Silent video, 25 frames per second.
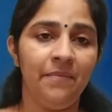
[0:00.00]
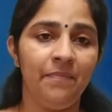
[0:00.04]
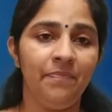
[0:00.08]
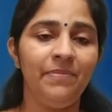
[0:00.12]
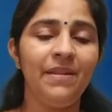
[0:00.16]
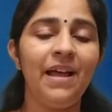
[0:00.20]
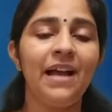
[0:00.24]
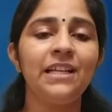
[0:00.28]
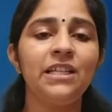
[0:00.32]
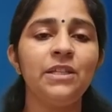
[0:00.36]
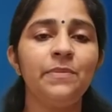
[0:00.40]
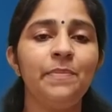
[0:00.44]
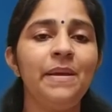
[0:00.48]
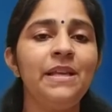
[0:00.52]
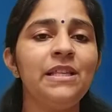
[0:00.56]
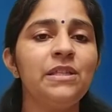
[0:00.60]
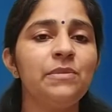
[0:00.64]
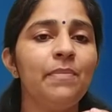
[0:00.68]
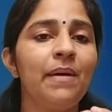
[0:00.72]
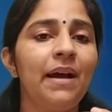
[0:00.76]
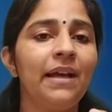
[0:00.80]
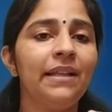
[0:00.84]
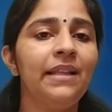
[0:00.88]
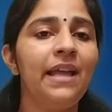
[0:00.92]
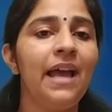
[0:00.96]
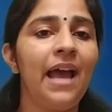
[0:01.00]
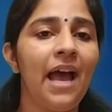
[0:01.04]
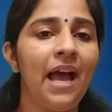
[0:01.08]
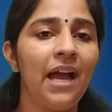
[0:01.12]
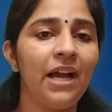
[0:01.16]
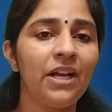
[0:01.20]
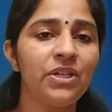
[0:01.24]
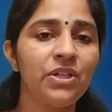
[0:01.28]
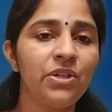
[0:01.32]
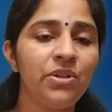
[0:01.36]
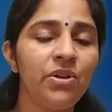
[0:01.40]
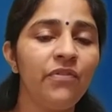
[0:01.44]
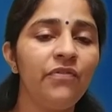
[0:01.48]
That means by the
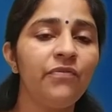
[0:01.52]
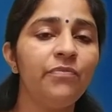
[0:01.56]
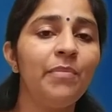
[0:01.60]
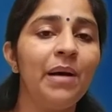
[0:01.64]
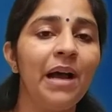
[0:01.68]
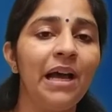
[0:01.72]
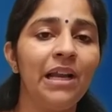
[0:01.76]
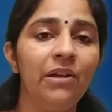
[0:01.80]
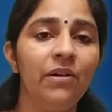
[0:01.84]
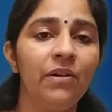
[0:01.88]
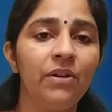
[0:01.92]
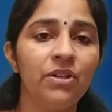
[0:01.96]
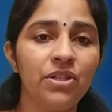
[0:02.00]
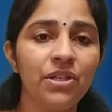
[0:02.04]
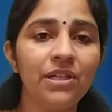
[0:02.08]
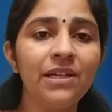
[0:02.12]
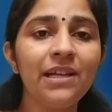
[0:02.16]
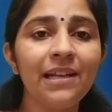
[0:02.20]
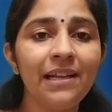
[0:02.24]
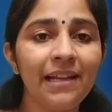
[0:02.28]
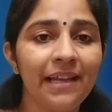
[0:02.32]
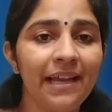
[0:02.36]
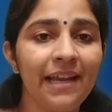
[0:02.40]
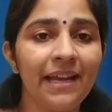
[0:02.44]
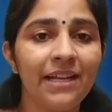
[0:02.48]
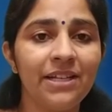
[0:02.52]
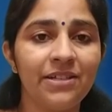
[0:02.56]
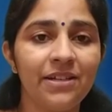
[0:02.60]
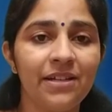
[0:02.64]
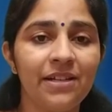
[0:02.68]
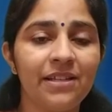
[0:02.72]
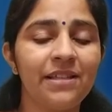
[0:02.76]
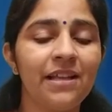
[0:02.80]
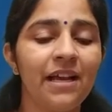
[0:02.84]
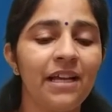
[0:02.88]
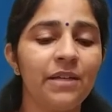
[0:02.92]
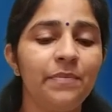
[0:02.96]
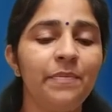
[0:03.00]
action of biological agents,
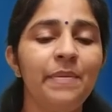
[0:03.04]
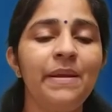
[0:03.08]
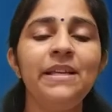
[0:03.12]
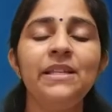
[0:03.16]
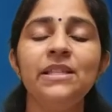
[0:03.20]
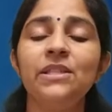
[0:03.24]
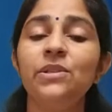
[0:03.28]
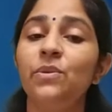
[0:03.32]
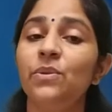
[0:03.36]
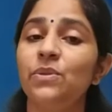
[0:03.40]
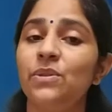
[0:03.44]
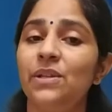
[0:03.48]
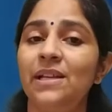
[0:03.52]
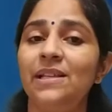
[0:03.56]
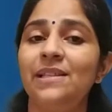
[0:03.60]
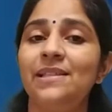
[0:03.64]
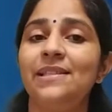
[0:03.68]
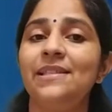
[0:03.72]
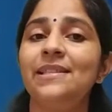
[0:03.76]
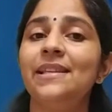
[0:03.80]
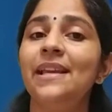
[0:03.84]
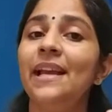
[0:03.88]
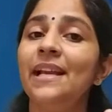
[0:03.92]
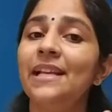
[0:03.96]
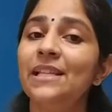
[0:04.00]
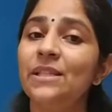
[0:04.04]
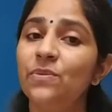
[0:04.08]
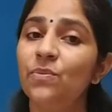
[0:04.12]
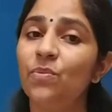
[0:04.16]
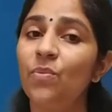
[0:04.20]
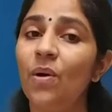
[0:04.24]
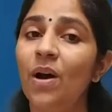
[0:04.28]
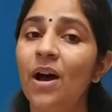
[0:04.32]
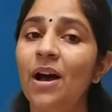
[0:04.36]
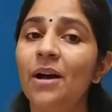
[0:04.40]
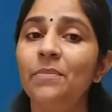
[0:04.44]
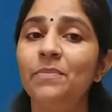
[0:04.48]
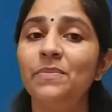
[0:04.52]
that means those insects,
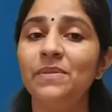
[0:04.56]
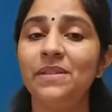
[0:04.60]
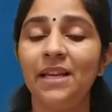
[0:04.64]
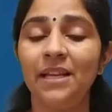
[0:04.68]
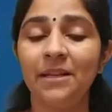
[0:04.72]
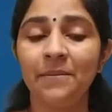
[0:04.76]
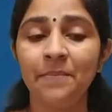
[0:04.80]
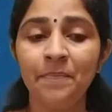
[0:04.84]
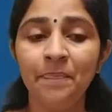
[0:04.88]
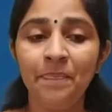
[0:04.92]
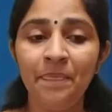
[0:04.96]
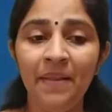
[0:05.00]
worms, and